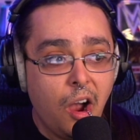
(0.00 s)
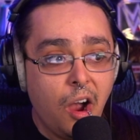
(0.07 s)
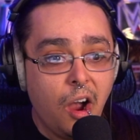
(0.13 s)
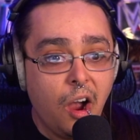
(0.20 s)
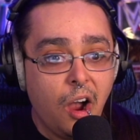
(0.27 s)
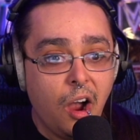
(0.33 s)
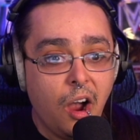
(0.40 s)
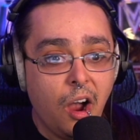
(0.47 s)

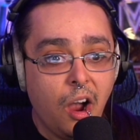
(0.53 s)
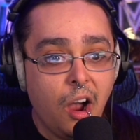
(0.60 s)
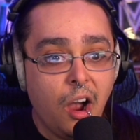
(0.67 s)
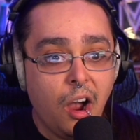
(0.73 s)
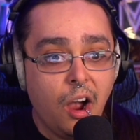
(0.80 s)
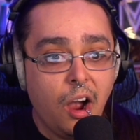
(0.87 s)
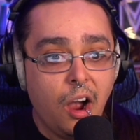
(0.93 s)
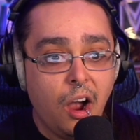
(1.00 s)
to
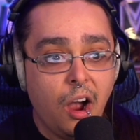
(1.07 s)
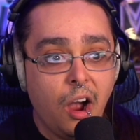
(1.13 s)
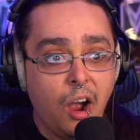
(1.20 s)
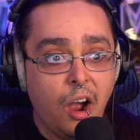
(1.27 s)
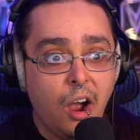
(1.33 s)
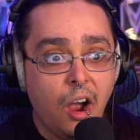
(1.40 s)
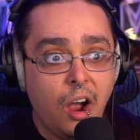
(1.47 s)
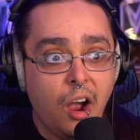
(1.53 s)
secure their
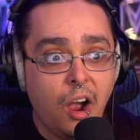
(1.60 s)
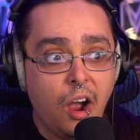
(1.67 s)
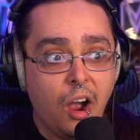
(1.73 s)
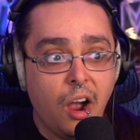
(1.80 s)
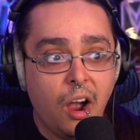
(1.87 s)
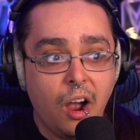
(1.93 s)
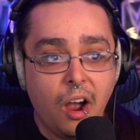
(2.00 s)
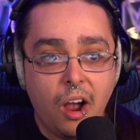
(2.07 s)
legacy
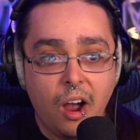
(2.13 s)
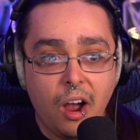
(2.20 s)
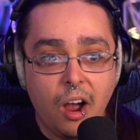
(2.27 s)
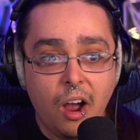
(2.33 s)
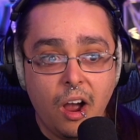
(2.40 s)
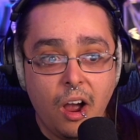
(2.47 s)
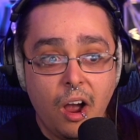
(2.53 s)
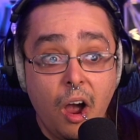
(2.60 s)
as the
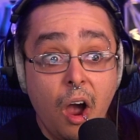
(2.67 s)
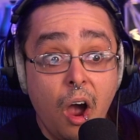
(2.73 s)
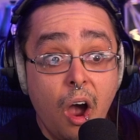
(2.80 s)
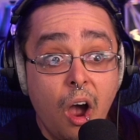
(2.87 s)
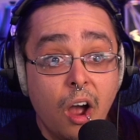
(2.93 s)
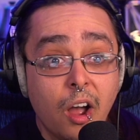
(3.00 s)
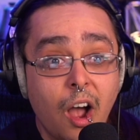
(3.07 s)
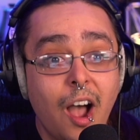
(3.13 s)

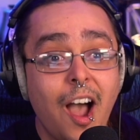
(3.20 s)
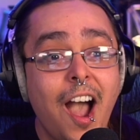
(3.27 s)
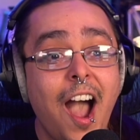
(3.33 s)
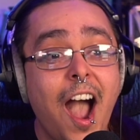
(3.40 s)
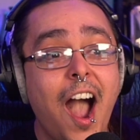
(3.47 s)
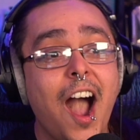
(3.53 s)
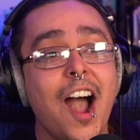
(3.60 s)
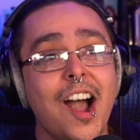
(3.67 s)
longest run.
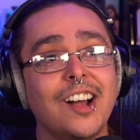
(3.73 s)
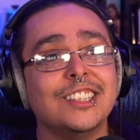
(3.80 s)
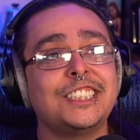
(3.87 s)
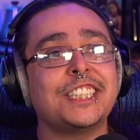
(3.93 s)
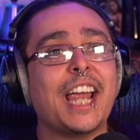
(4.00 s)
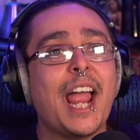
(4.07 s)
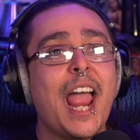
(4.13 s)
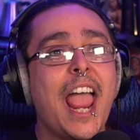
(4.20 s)
Oh,
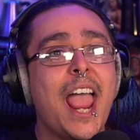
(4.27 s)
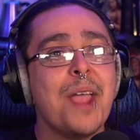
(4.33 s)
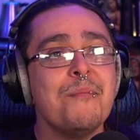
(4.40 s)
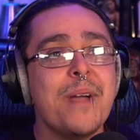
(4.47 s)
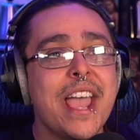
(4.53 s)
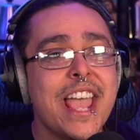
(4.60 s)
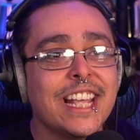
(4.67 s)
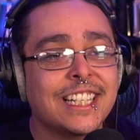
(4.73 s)

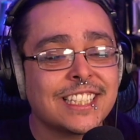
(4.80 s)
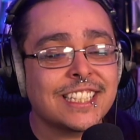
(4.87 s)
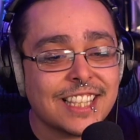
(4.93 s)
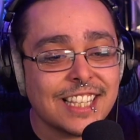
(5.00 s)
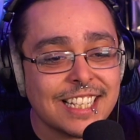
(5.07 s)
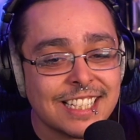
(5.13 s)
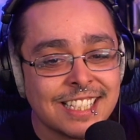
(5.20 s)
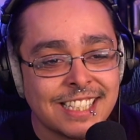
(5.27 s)
Jey makes
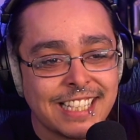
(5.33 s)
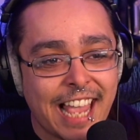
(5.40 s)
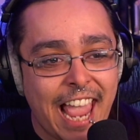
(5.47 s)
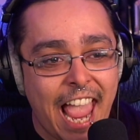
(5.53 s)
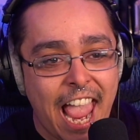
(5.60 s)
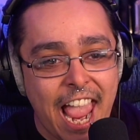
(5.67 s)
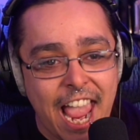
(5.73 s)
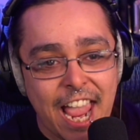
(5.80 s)
the
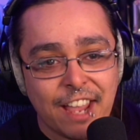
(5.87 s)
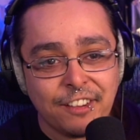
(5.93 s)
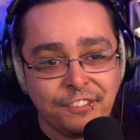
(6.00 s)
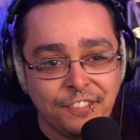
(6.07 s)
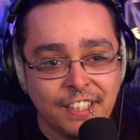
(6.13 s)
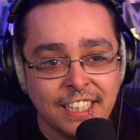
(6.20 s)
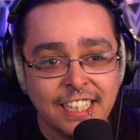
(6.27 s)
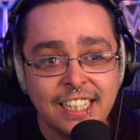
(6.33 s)

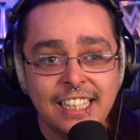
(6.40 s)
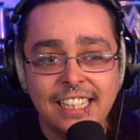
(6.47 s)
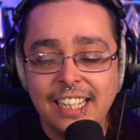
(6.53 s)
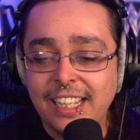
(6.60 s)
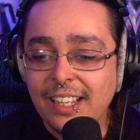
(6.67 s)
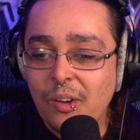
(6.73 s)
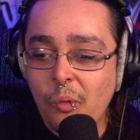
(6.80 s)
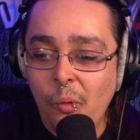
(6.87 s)
save.
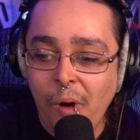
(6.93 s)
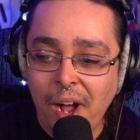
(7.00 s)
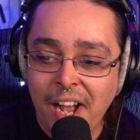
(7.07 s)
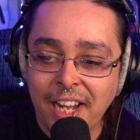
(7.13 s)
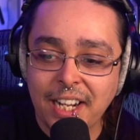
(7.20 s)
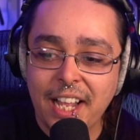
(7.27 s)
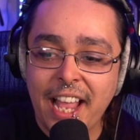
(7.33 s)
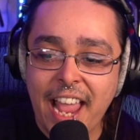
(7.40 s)

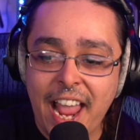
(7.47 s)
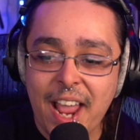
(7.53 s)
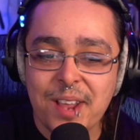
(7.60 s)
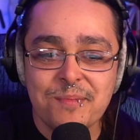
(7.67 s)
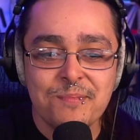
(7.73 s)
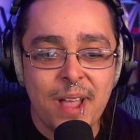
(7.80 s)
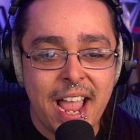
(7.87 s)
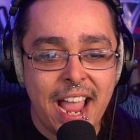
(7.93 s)
What
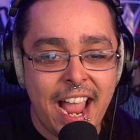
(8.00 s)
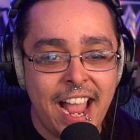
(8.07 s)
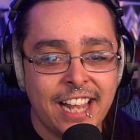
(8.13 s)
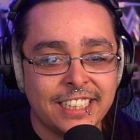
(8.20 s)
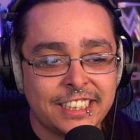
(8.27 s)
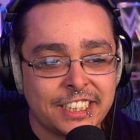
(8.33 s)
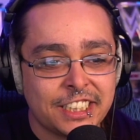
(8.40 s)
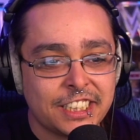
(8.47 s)
a
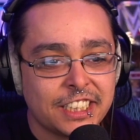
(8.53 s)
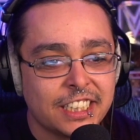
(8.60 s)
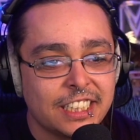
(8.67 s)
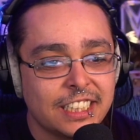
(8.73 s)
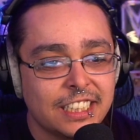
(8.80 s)
match.